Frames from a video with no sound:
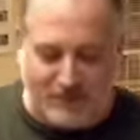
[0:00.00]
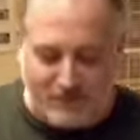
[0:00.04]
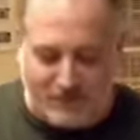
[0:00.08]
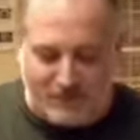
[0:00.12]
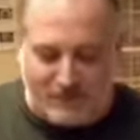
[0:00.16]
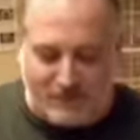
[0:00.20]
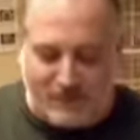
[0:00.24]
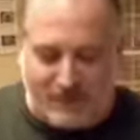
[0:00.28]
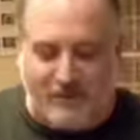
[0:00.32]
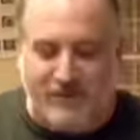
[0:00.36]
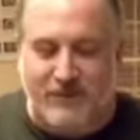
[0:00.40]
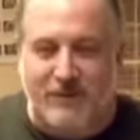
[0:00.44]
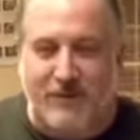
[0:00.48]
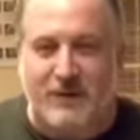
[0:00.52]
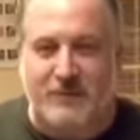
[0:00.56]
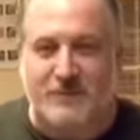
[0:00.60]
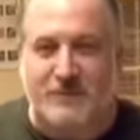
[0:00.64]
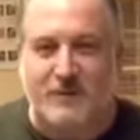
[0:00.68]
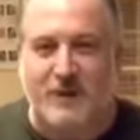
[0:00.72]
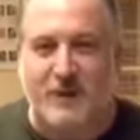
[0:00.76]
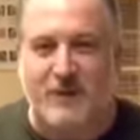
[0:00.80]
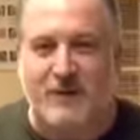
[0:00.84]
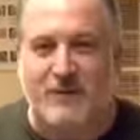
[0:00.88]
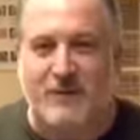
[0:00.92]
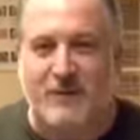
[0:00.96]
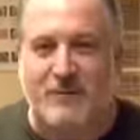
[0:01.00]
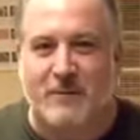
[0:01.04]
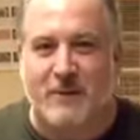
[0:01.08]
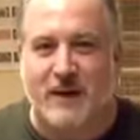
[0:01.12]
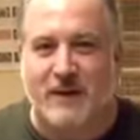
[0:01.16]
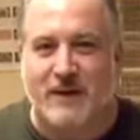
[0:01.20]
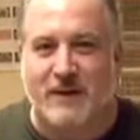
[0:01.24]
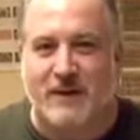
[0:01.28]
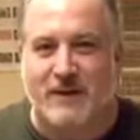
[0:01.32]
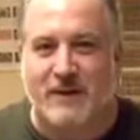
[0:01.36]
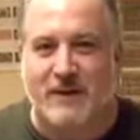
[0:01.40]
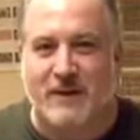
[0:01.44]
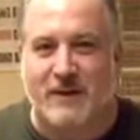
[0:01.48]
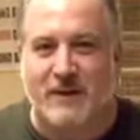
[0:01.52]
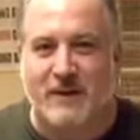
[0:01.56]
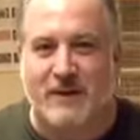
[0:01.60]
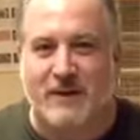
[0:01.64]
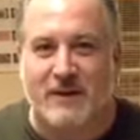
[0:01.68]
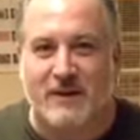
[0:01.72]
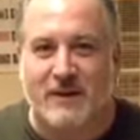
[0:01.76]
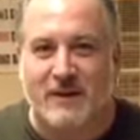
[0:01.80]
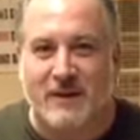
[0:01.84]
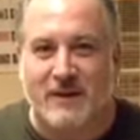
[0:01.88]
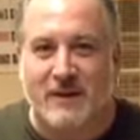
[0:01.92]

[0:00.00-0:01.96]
be flipped over by your dog